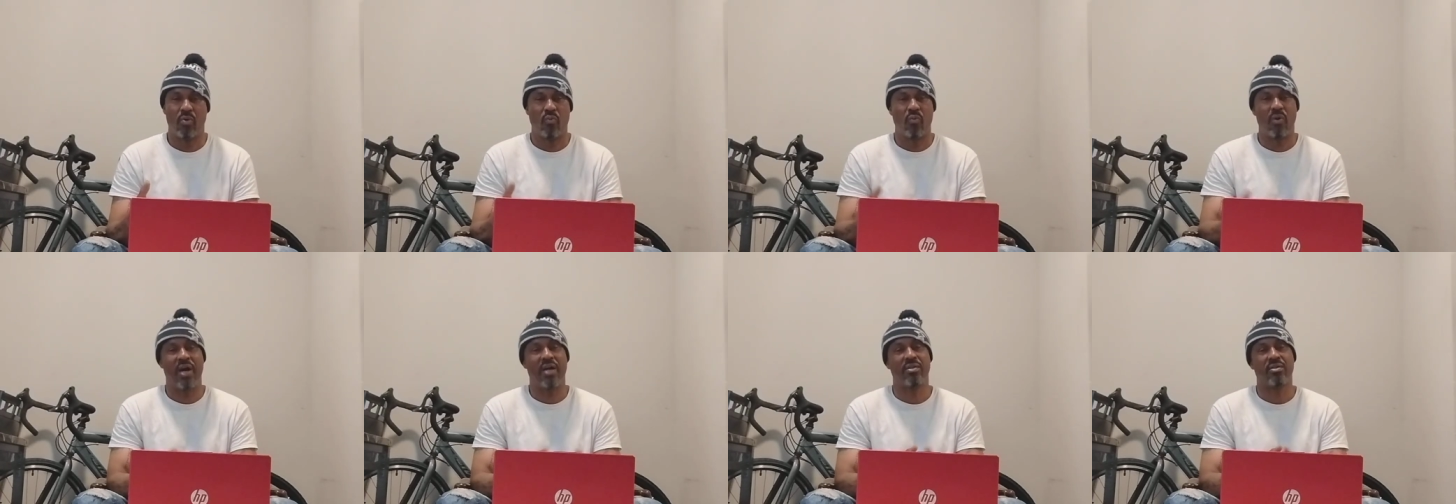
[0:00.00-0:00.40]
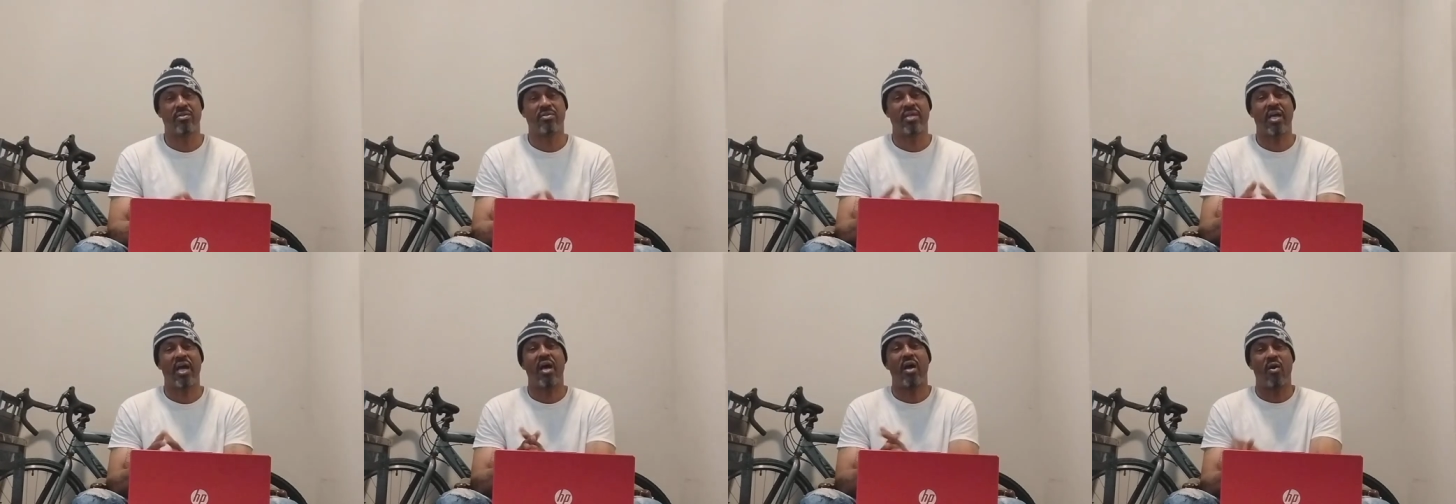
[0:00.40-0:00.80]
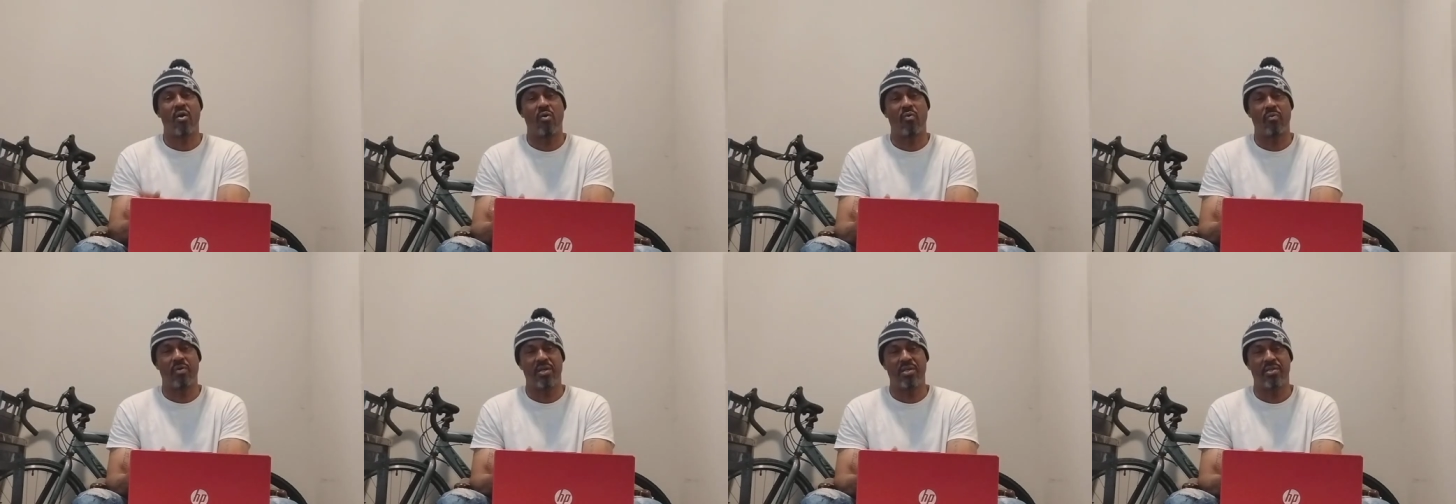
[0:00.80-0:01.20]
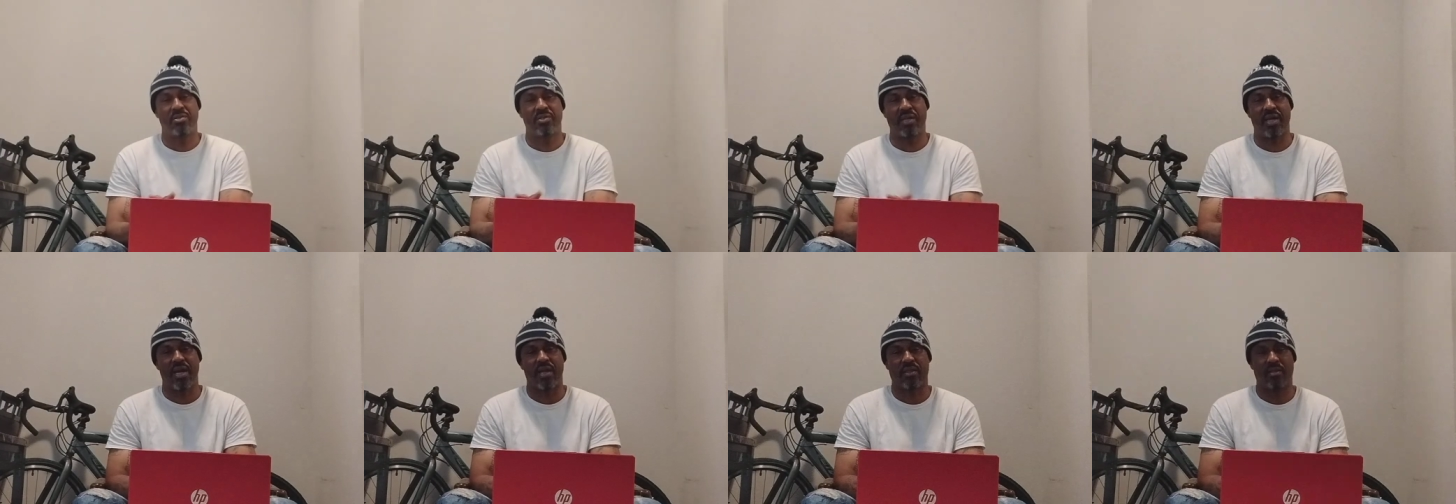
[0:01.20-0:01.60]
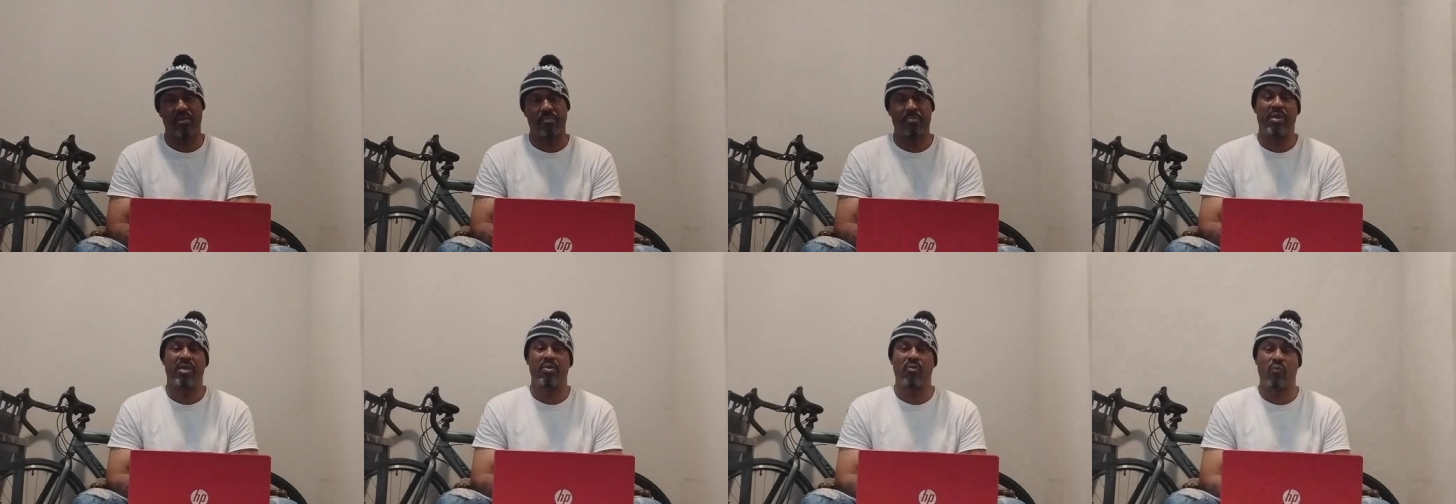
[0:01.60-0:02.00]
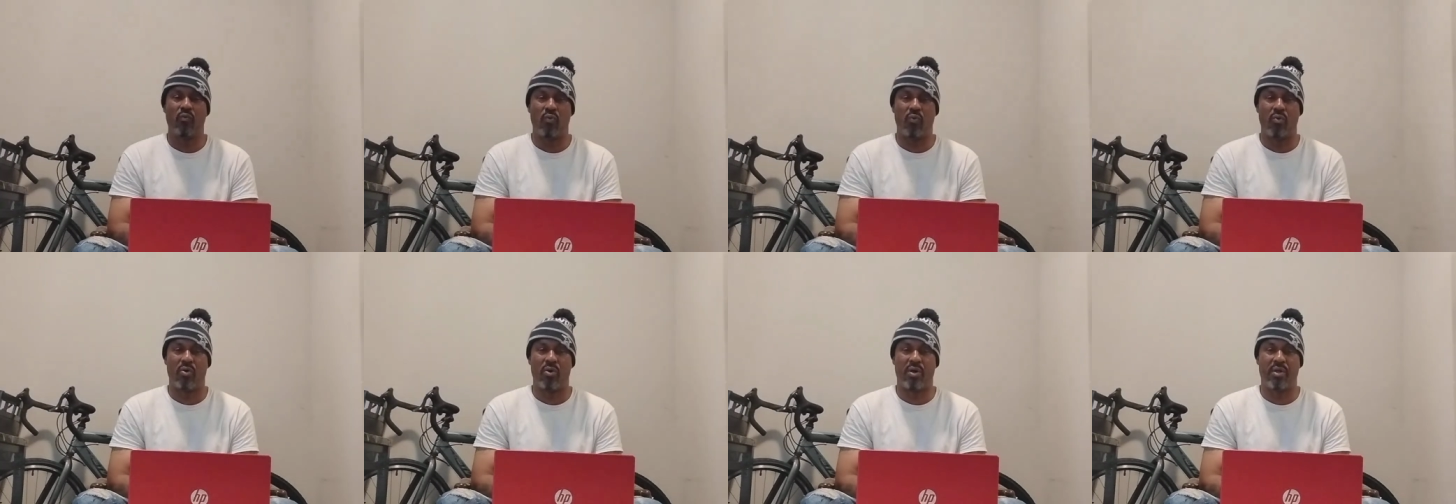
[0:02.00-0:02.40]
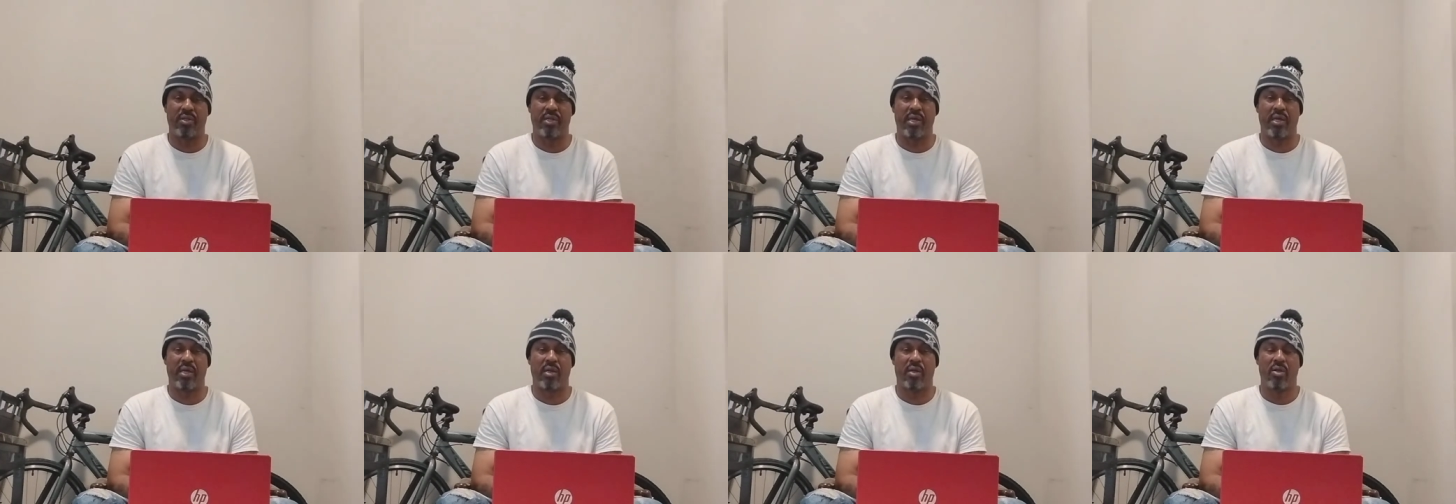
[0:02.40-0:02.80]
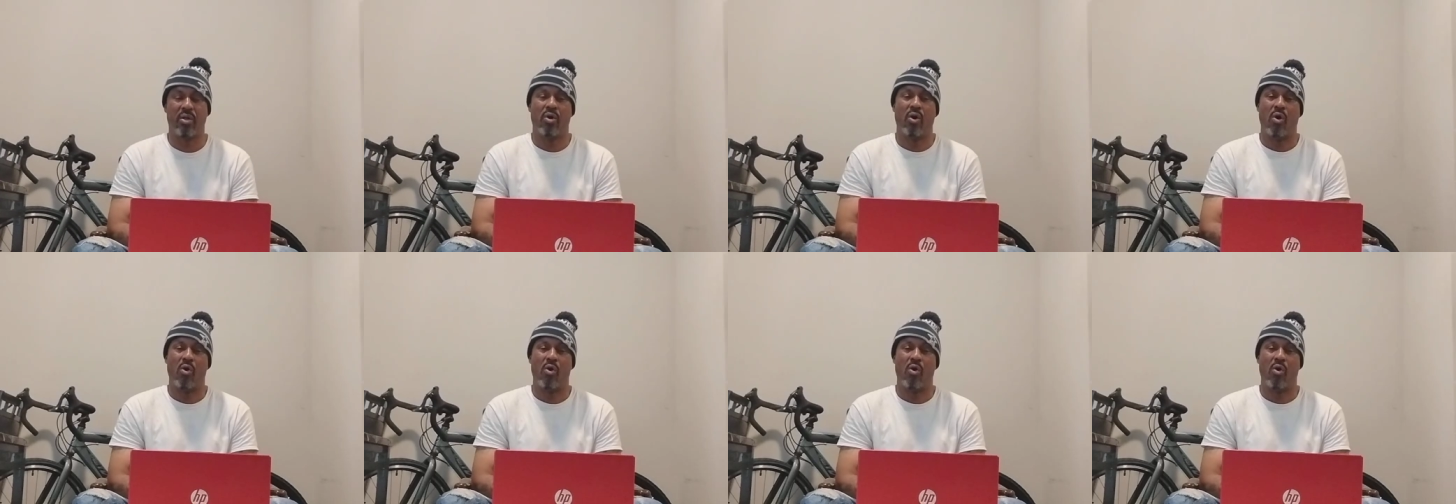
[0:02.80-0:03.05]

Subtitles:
Why does I always got to be the one that,